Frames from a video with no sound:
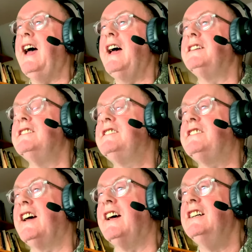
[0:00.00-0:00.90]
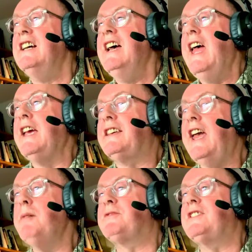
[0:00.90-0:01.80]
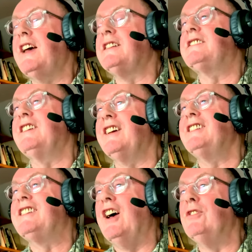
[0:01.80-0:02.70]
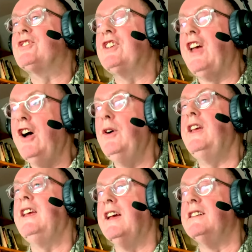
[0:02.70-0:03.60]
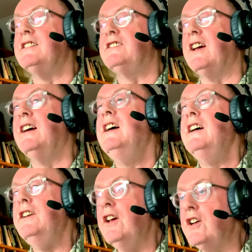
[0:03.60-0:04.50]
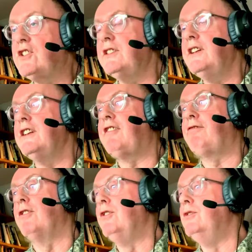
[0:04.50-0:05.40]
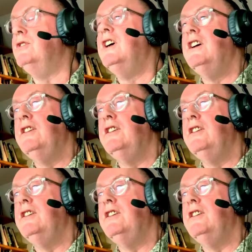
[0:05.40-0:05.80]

And it kept that culture going and nurtured it through,